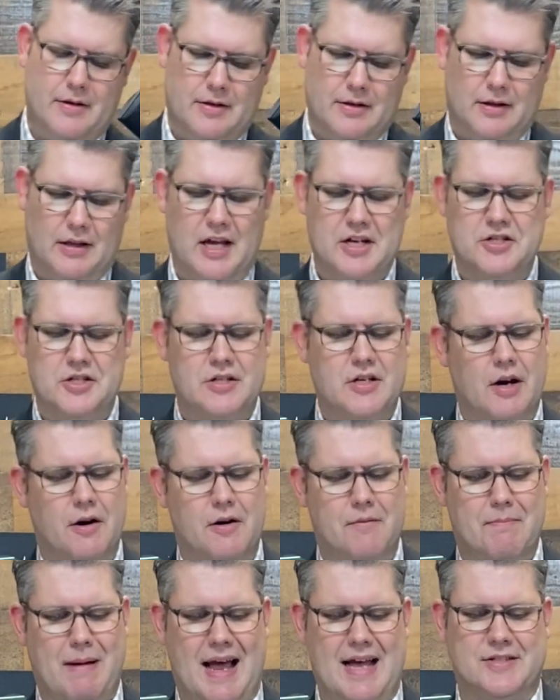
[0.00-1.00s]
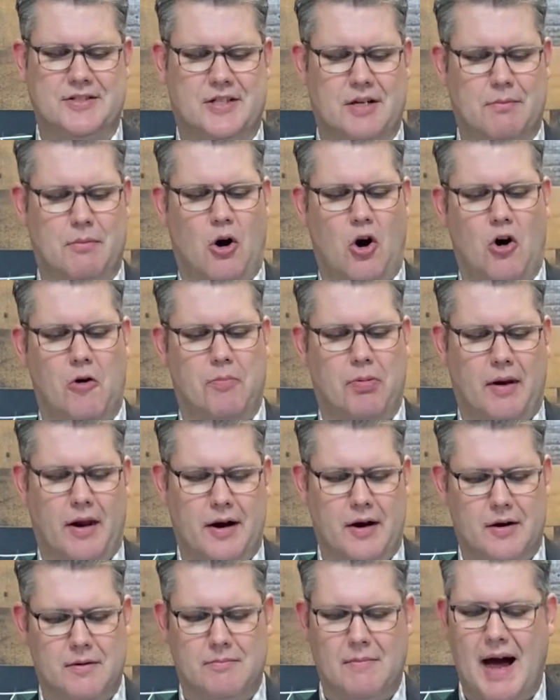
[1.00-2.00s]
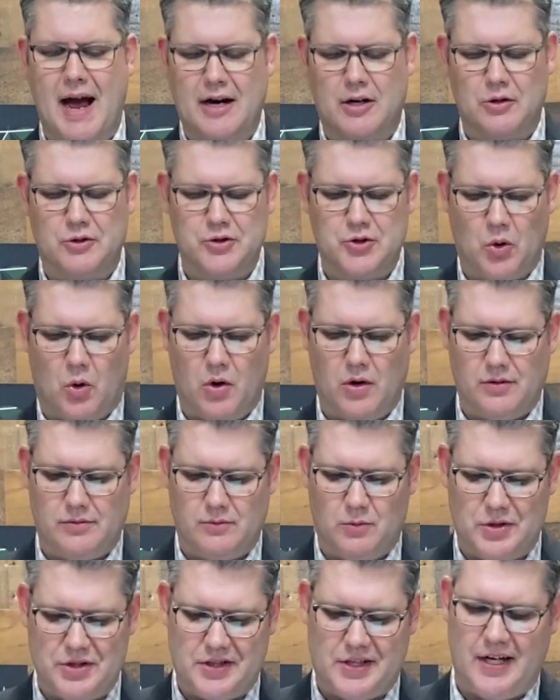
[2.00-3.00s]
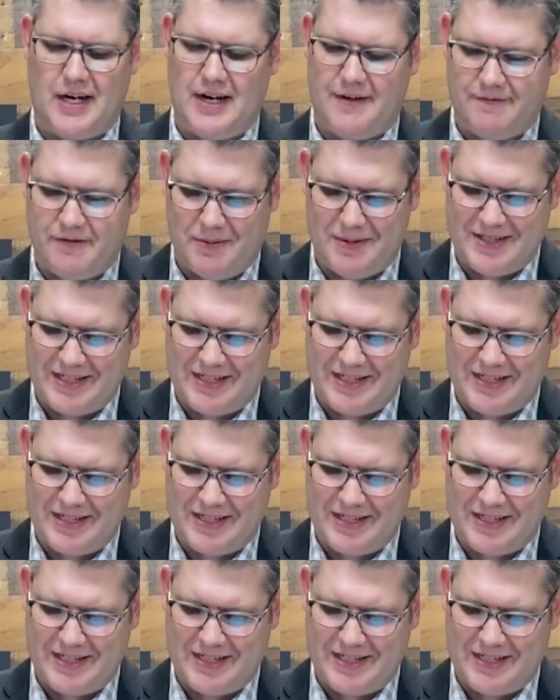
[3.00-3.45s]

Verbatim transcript: Legendary basketball player Michael Jordan was cut from